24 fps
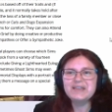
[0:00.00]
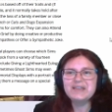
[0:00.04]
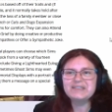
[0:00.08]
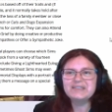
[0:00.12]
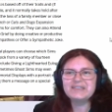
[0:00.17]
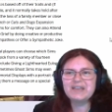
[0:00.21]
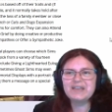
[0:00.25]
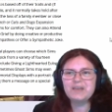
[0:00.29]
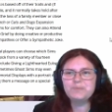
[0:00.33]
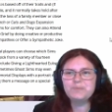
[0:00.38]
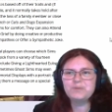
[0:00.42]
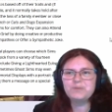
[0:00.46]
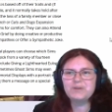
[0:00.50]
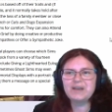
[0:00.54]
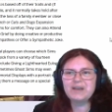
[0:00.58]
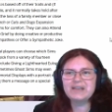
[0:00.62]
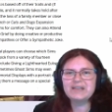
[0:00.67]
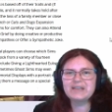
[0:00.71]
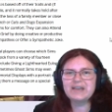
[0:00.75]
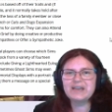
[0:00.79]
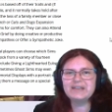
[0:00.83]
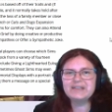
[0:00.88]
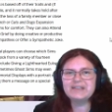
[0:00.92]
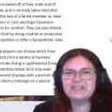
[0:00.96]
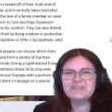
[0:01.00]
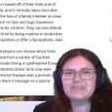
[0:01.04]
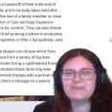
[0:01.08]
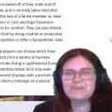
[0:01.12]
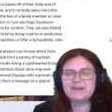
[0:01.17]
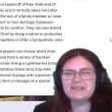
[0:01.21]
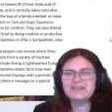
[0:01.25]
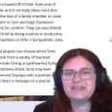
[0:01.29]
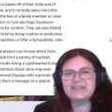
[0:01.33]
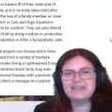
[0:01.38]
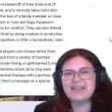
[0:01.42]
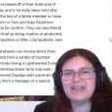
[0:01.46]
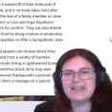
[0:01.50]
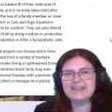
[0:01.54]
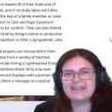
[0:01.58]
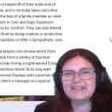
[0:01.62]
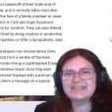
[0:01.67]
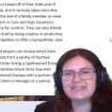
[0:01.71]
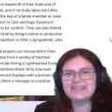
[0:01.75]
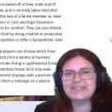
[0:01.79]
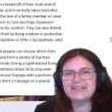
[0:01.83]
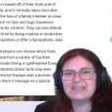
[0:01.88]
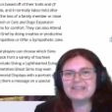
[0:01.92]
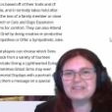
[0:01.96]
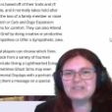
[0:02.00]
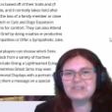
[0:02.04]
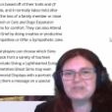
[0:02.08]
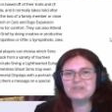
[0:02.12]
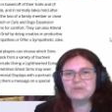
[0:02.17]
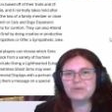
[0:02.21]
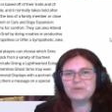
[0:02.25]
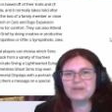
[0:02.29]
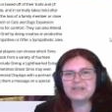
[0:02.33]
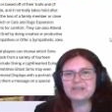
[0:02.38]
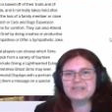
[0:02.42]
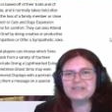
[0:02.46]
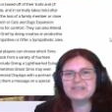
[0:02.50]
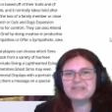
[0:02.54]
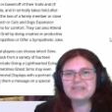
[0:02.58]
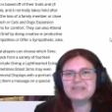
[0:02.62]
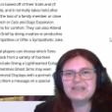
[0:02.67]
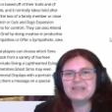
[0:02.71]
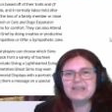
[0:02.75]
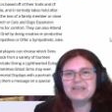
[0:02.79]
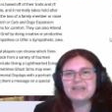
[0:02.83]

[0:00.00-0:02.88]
to help create unexpected and exciting stories.